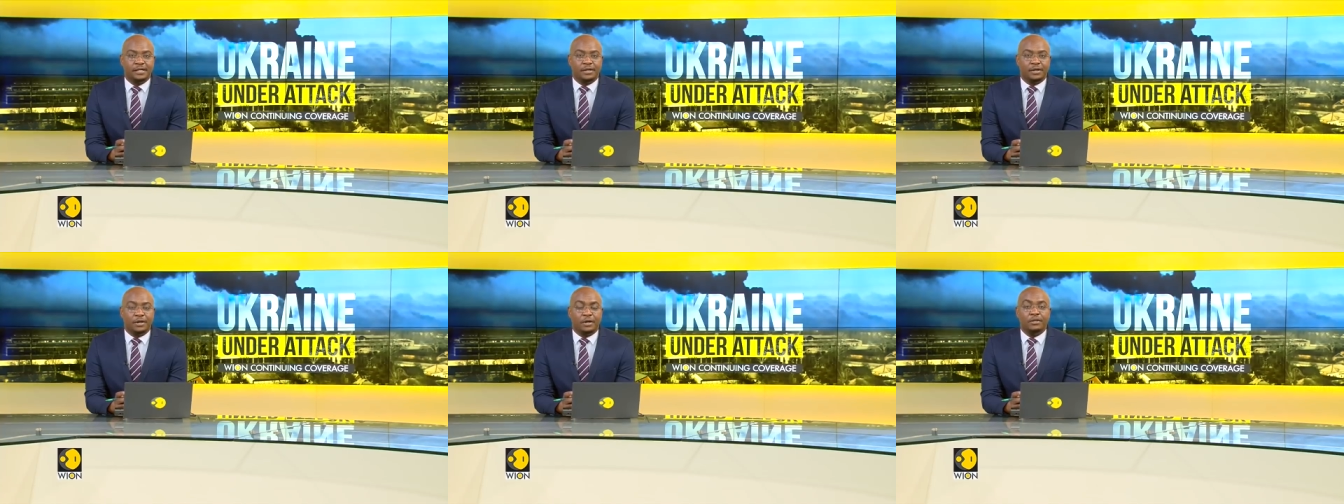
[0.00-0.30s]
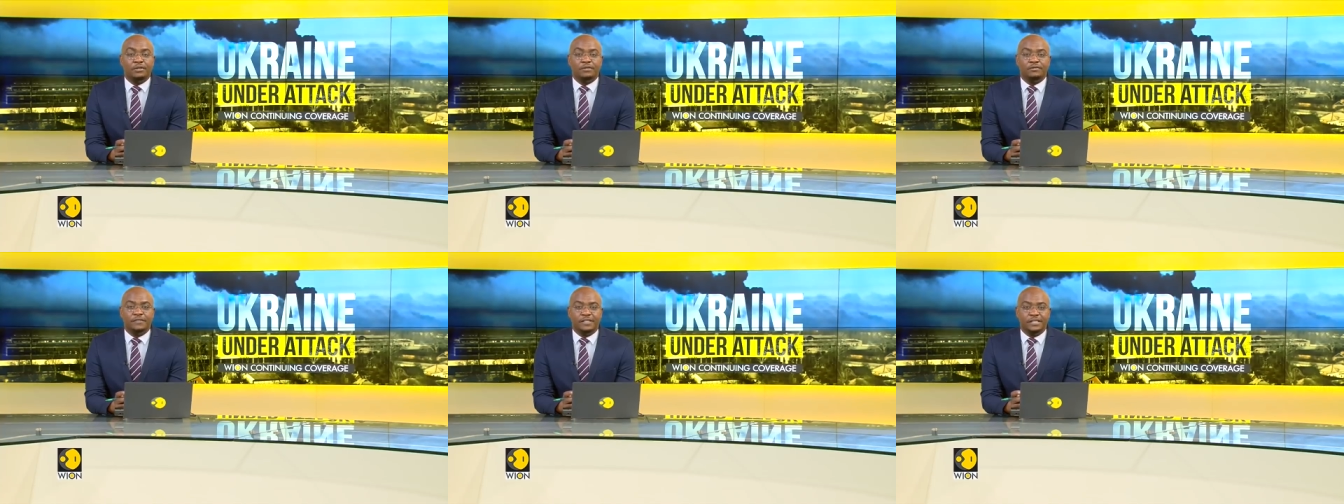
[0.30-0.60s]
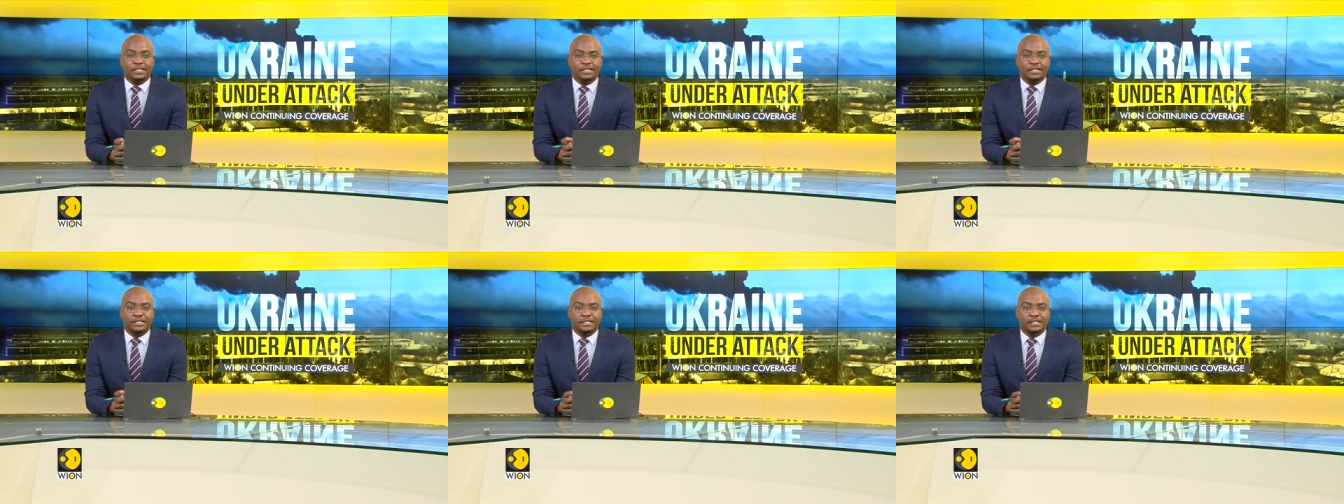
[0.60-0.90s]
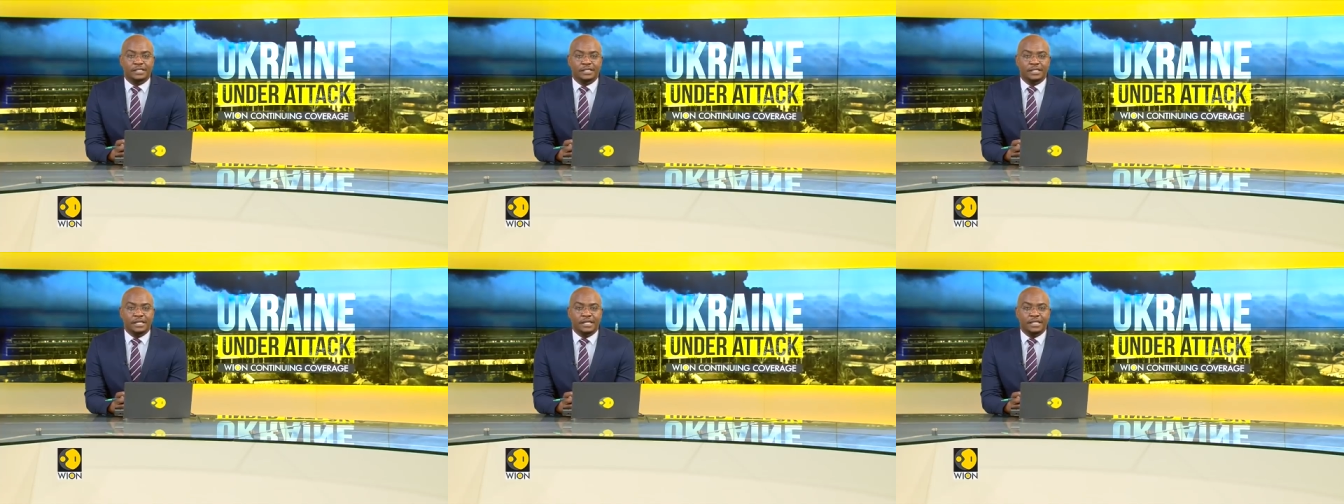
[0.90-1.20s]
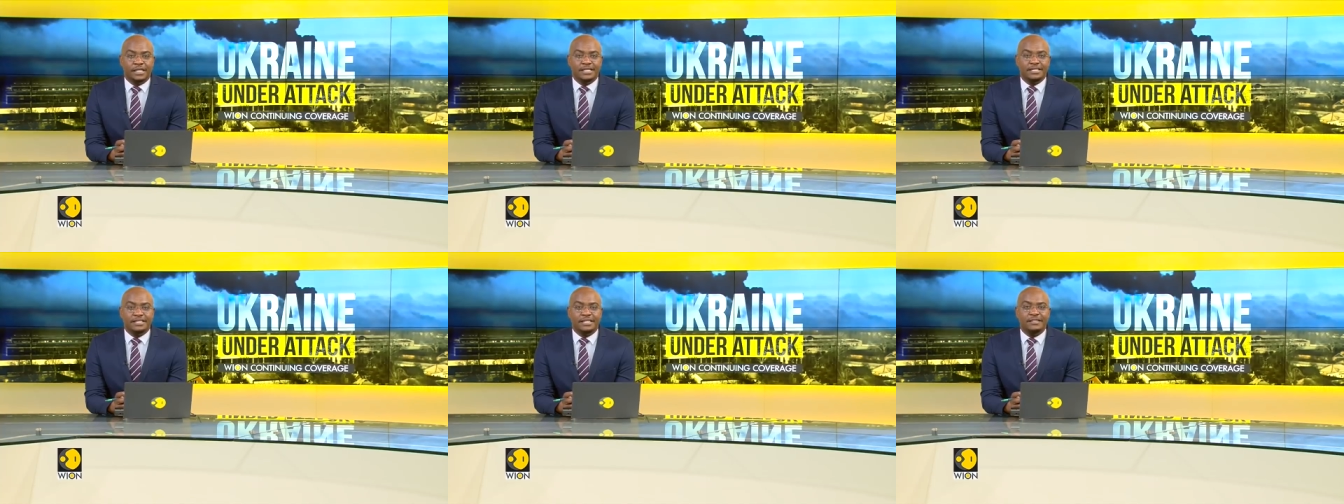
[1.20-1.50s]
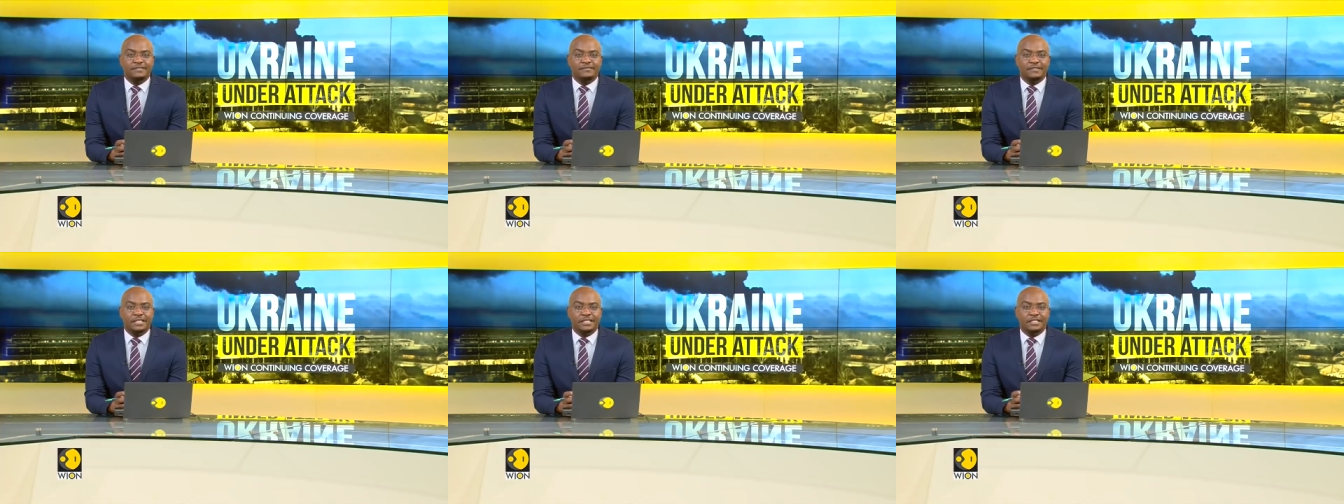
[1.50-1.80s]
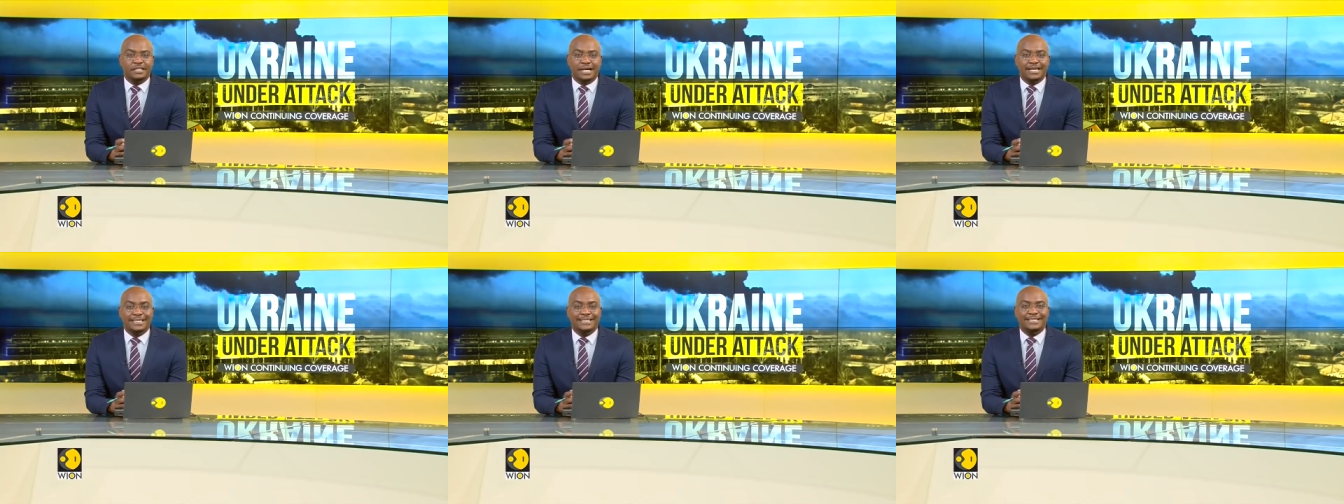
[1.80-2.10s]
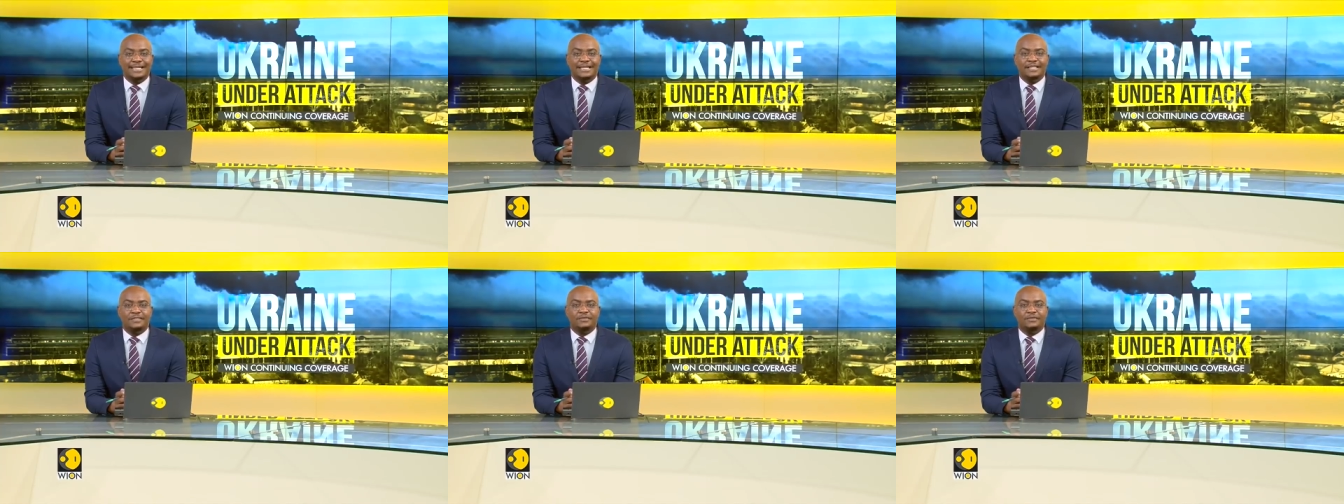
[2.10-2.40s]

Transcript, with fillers: all of it. This gives us a sense